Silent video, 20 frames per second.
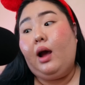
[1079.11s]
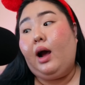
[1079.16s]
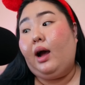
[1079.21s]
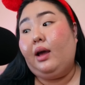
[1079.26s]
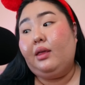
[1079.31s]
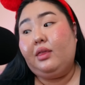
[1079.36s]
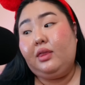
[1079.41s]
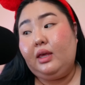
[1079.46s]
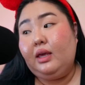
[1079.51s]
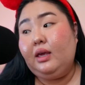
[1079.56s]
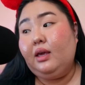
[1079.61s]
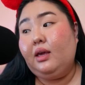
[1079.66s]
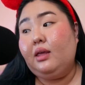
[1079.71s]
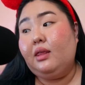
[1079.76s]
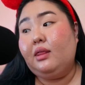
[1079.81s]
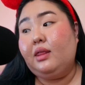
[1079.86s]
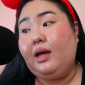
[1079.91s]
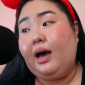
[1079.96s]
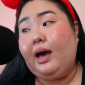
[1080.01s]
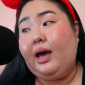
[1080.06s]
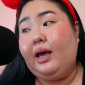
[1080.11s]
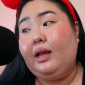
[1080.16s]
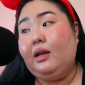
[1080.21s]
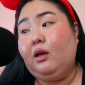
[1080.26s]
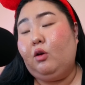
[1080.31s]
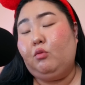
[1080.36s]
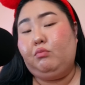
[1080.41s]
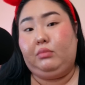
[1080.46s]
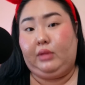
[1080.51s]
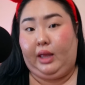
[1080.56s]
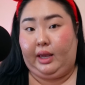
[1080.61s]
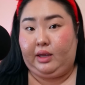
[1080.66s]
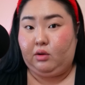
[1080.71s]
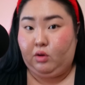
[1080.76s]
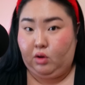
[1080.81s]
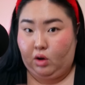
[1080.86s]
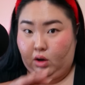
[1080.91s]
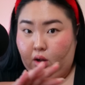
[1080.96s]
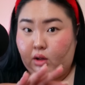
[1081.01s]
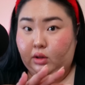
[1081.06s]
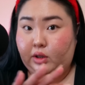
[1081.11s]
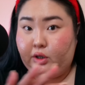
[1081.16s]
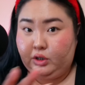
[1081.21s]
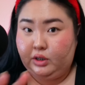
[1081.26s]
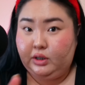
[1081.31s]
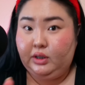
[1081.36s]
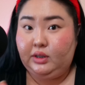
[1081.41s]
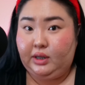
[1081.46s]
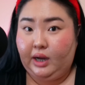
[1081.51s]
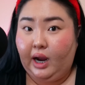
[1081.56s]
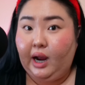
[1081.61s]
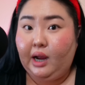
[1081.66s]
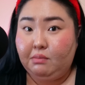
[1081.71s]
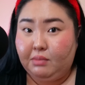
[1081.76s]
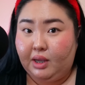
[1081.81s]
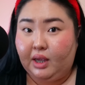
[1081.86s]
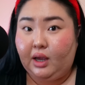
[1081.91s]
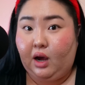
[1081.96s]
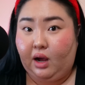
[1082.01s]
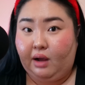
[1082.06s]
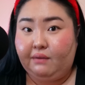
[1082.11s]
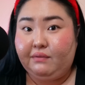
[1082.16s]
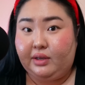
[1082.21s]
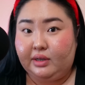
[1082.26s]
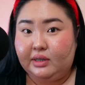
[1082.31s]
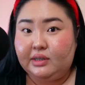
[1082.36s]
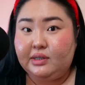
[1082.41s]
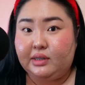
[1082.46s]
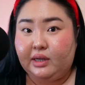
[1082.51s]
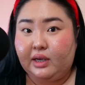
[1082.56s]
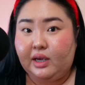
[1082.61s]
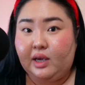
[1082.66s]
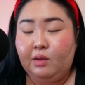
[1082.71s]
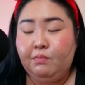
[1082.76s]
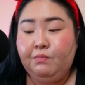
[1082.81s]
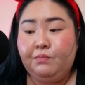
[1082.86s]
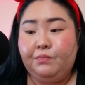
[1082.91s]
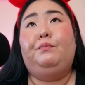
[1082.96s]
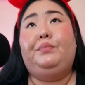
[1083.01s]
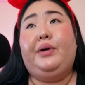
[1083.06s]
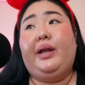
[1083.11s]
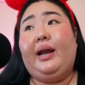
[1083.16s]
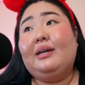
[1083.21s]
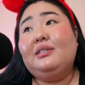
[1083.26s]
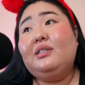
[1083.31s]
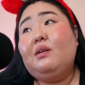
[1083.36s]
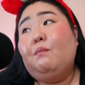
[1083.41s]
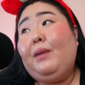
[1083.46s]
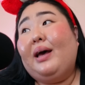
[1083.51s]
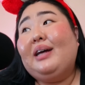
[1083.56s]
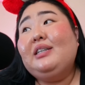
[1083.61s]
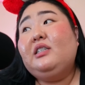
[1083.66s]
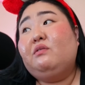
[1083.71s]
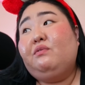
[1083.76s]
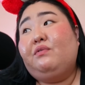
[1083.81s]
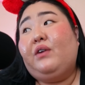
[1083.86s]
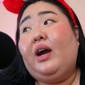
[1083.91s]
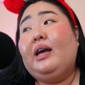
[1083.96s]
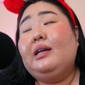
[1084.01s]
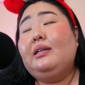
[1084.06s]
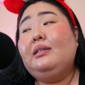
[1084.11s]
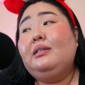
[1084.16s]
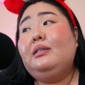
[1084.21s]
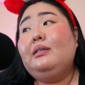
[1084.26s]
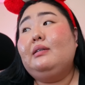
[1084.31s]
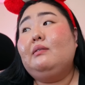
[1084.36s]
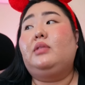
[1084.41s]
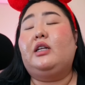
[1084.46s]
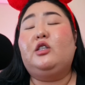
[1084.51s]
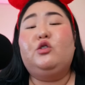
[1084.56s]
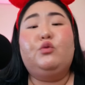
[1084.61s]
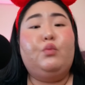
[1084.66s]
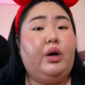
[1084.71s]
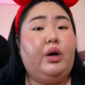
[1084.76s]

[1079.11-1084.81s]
I think that, like, all in good timing, obviously. But as a best friend, that's